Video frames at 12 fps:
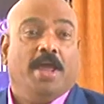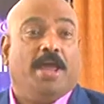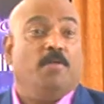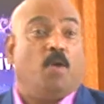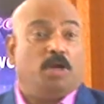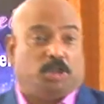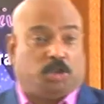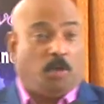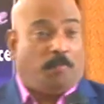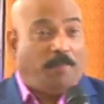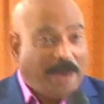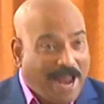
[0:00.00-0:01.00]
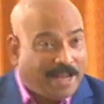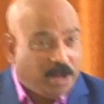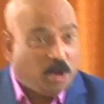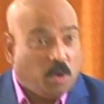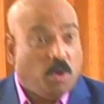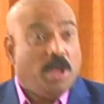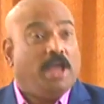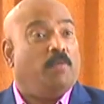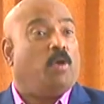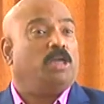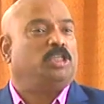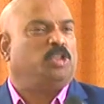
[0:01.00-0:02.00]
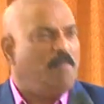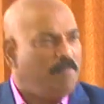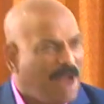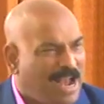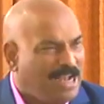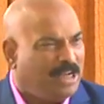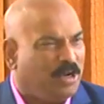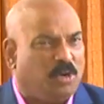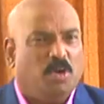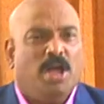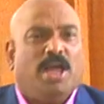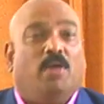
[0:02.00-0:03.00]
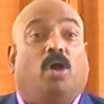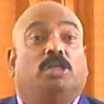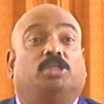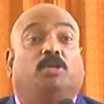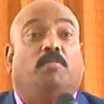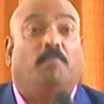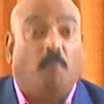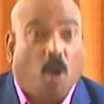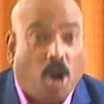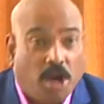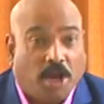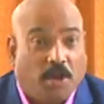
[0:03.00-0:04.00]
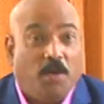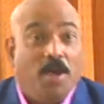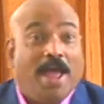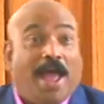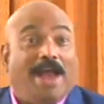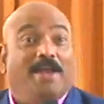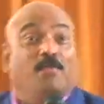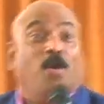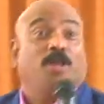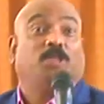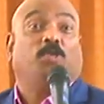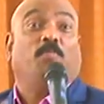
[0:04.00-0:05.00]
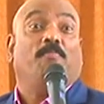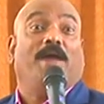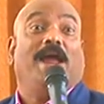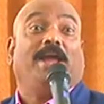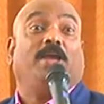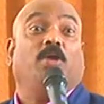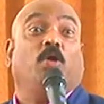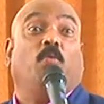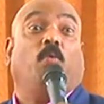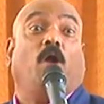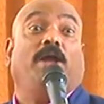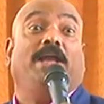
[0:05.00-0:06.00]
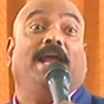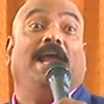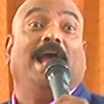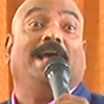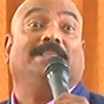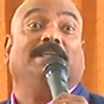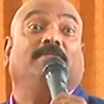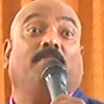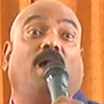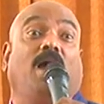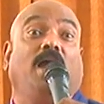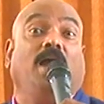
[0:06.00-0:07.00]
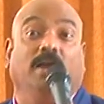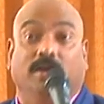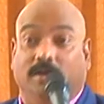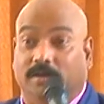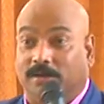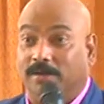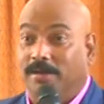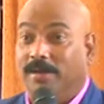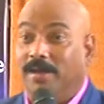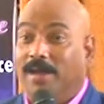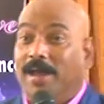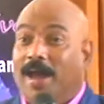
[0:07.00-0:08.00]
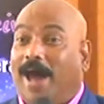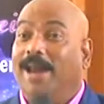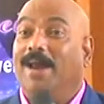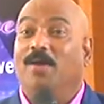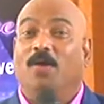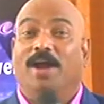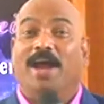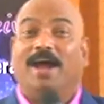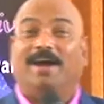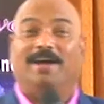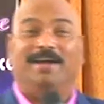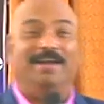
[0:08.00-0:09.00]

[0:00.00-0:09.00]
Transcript: He wants to break you. He wants to melt you. He wants to mold you and He wants to make you what He has in mind. Hallelujah.